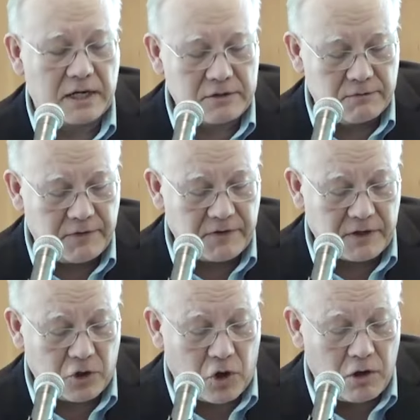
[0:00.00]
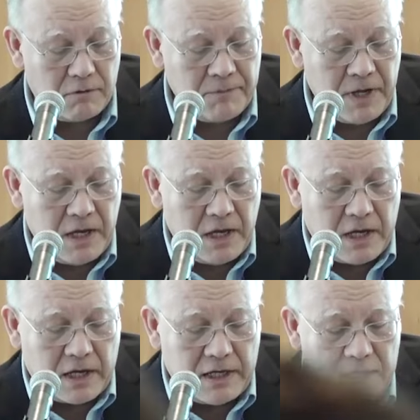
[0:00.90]
Dr. Vivek Lall.
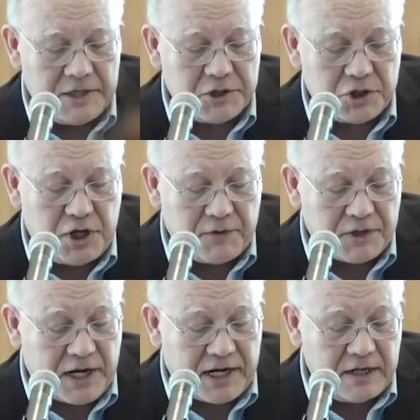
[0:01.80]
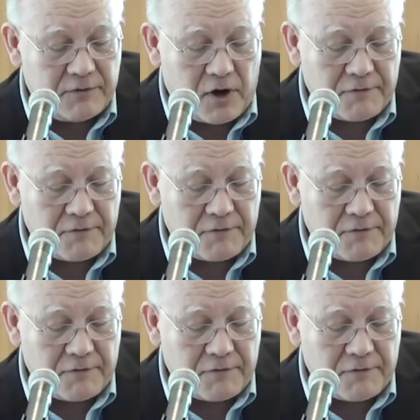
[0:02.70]
He's the Chief Executive